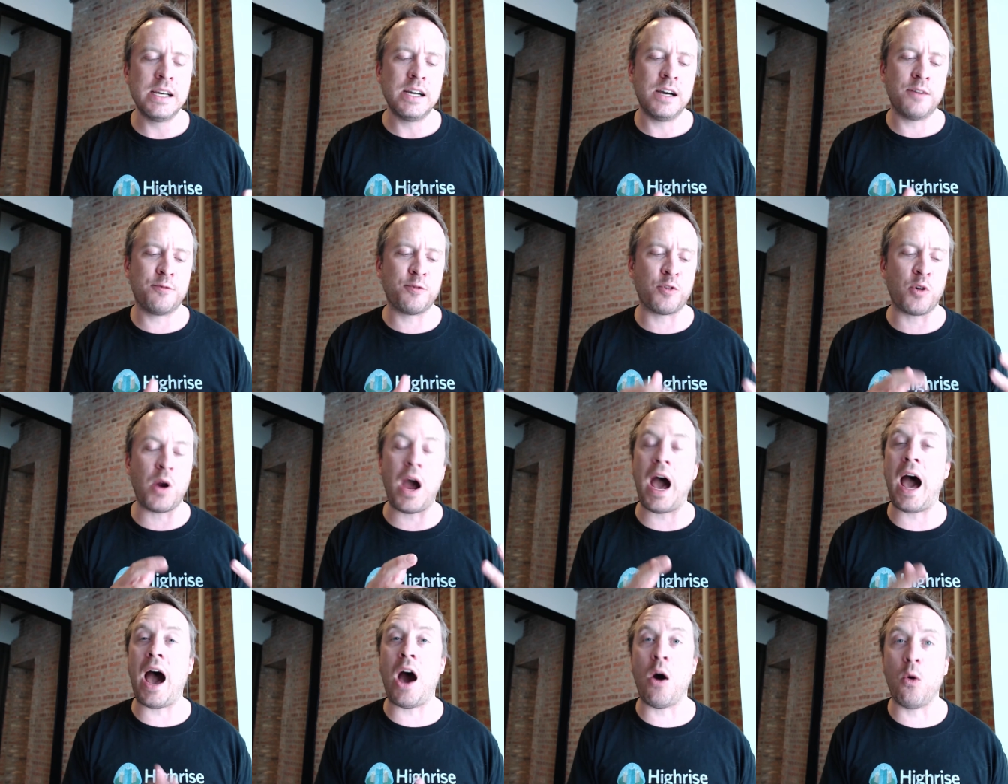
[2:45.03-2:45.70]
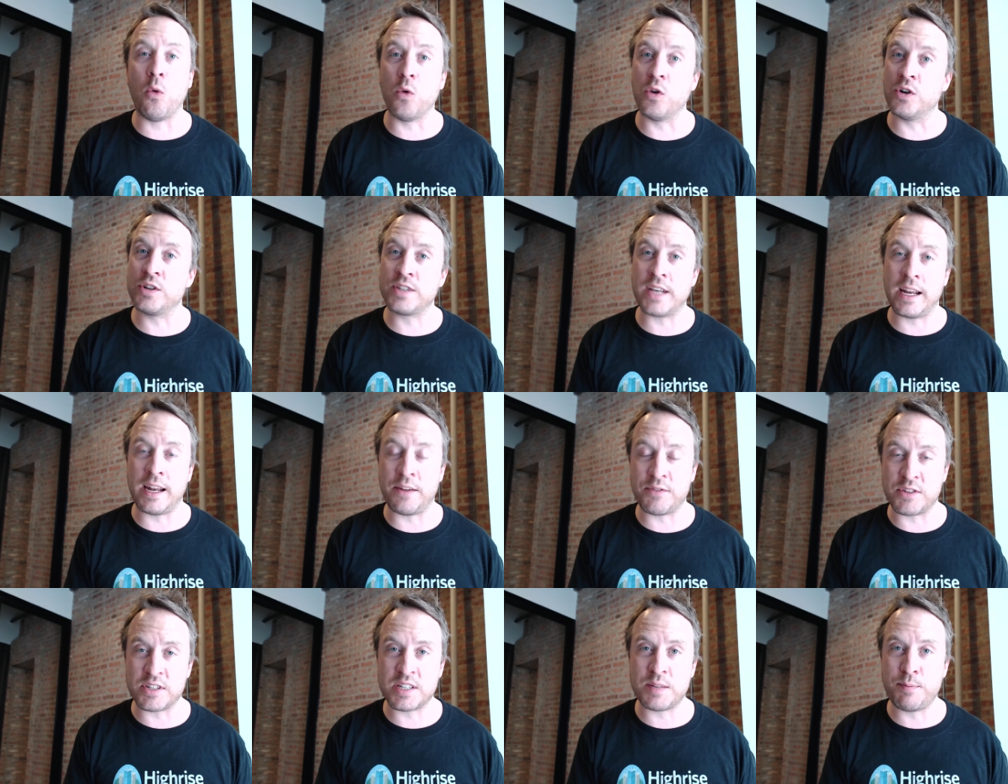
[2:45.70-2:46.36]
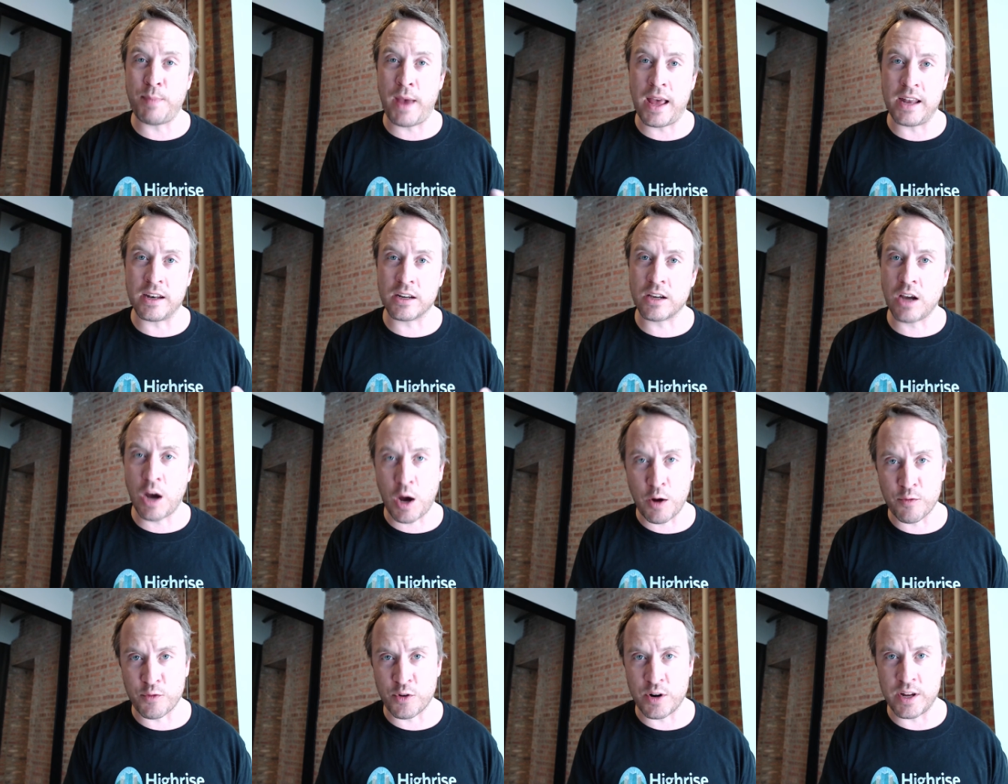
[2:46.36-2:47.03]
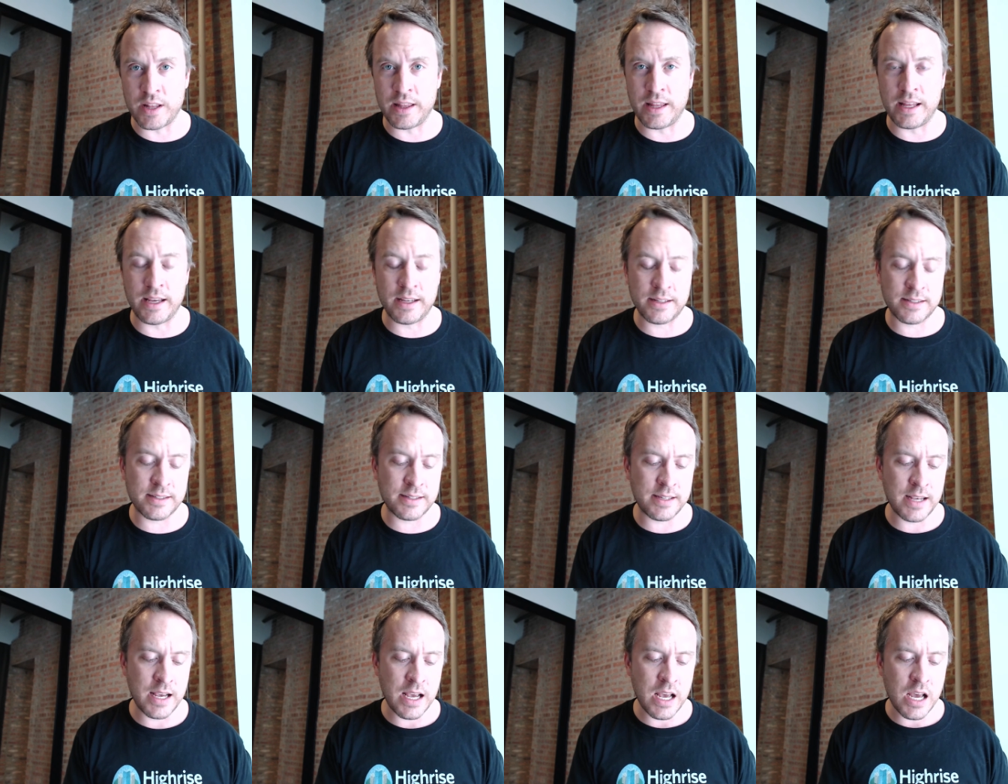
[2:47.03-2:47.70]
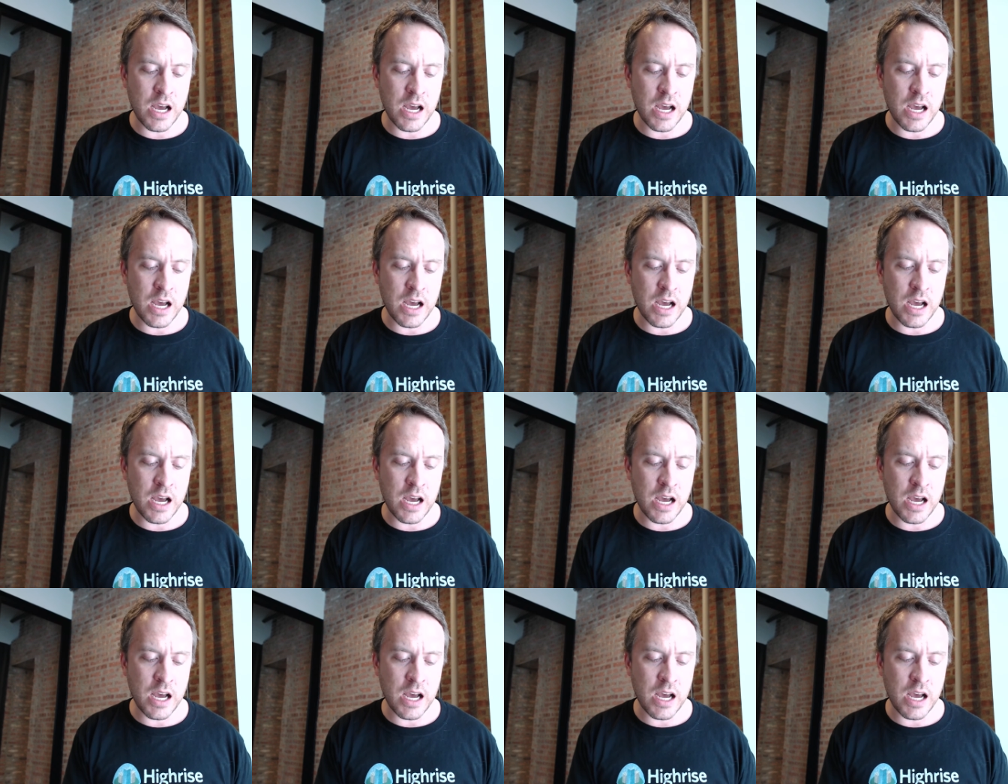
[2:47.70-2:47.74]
for hours. I'd have to spend covered in this.